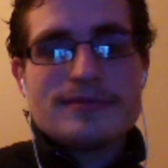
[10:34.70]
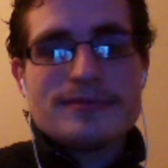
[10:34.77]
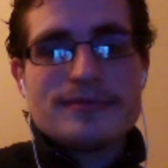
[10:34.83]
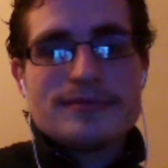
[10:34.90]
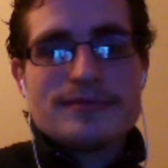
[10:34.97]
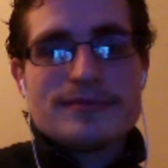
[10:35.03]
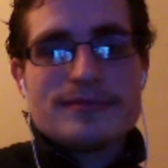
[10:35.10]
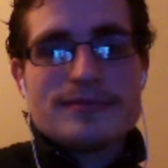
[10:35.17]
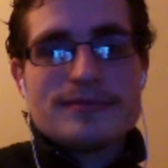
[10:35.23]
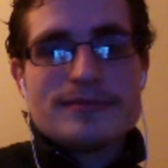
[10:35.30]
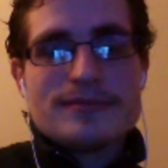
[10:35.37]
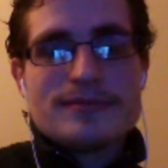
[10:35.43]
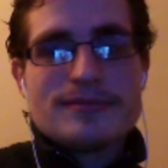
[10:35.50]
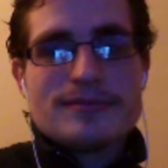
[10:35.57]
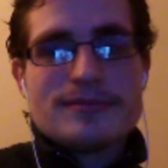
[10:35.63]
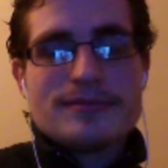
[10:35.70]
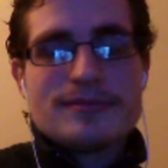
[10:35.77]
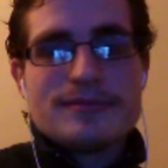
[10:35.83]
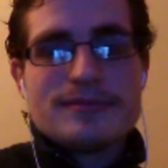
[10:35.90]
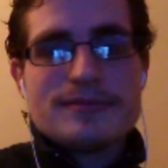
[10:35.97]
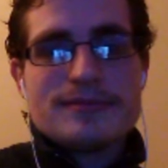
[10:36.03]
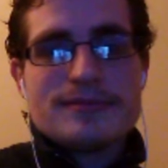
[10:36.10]

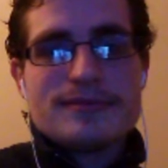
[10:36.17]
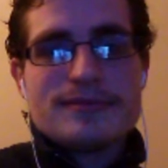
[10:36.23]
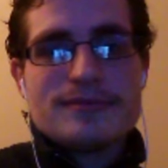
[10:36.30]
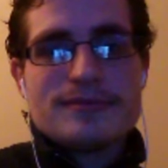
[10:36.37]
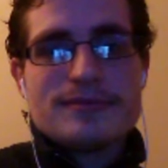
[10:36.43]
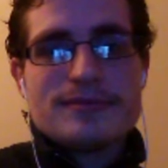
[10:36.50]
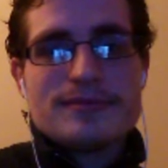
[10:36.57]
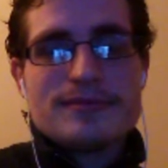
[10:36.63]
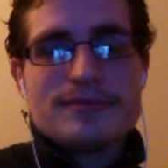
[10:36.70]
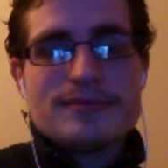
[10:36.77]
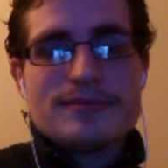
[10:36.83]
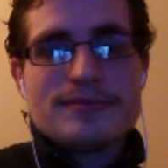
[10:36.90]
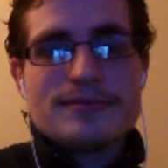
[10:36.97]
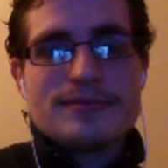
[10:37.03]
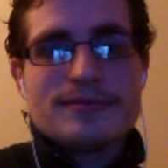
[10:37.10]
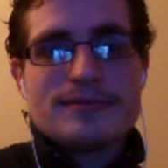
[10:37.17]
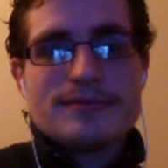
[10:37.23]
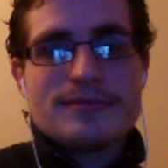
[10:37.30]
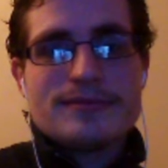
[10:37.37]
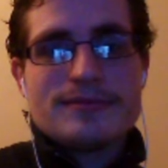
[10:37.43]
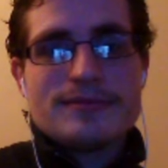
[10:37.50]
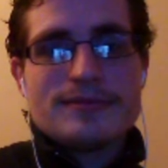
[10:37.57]

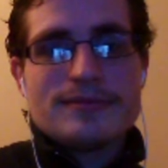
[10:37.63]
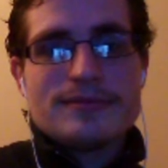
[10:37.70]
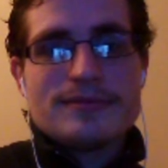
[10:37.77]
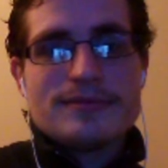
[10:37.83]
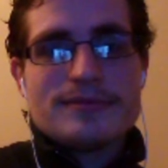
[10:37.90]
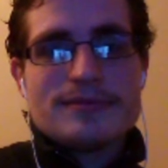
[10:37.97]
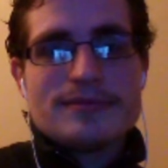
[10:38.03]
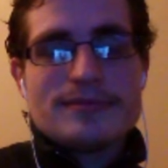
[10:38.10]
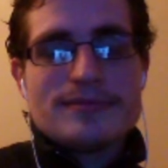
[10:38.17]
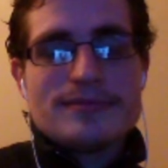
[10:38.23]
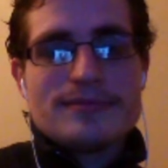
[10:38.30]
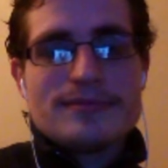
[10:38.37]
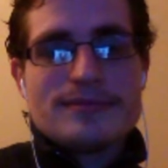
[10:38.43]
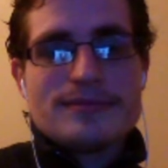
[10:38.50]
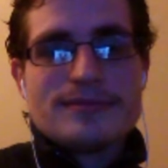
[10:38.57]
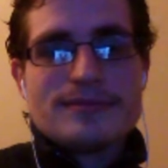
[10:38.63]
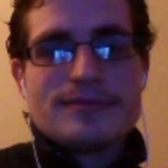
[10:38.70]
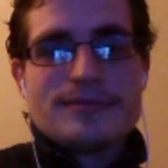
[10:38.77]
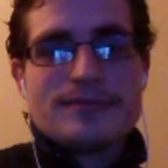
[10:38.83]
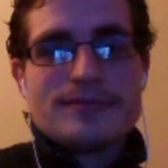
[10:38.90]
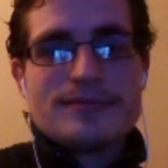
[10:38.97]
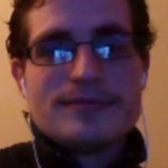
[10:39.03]

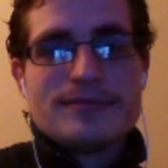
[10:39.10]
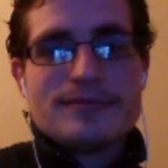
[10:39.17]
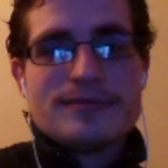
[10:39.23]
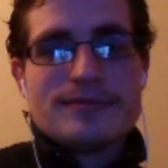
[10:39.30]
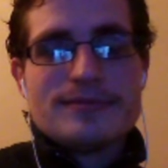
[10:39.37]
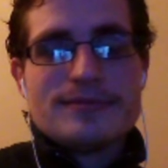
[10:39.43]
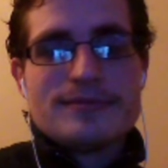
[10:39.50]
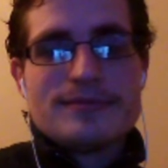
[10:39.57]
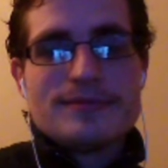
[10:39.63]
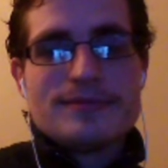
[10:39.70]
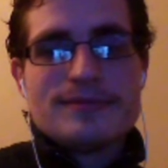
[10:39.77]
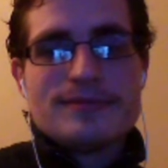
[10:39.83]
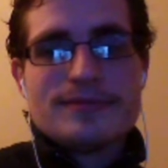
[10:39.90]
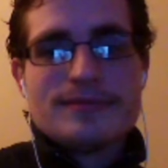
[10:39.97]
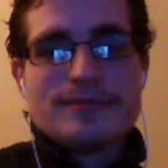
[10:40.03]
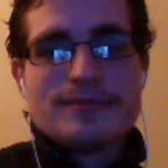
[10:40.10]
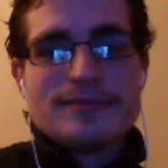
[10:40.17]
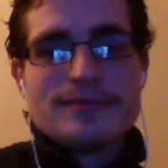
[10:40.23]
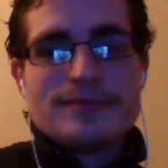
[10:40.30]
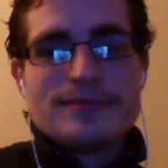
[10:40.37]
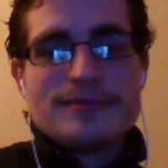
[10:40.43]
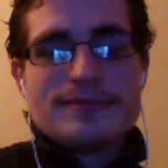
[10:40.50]

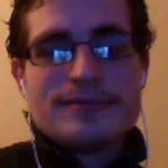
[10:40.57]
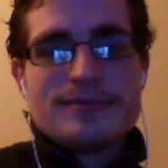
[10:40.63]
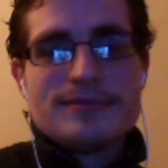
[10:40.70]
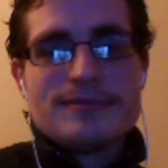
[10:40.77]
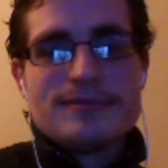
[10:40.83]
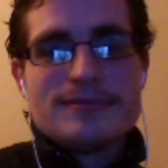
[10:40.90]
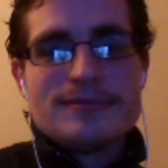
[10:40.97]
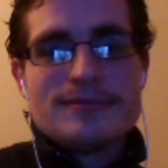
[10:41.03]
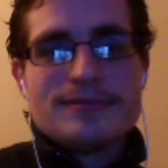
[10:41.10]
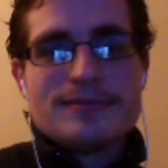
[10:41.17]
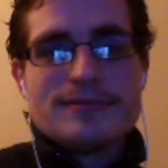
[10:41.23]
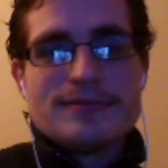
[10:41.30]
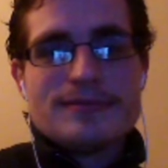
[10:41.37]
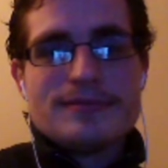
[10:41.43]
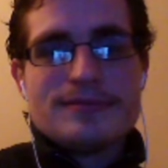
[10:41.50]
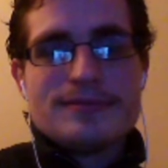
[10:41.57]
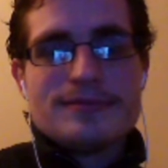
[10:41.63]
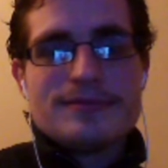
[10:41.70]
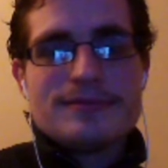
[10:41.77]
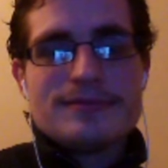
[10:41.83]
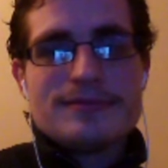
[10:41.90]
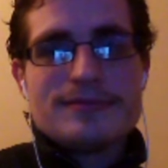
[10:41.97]

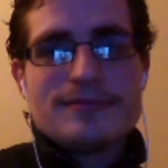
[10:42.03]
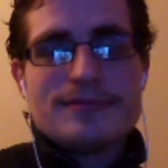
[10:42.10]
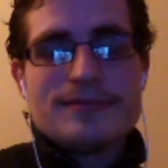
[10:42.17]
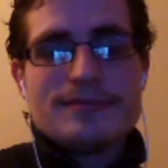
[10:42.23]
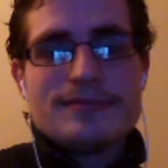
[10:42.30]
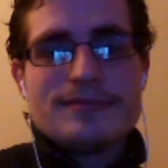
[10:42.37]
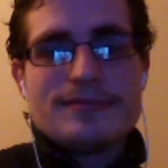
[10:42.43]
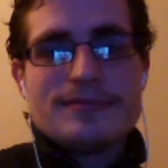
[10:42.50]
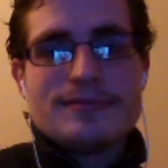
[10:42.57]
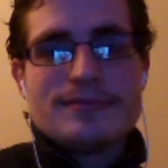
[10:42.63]
No words are spoken by the person on screen.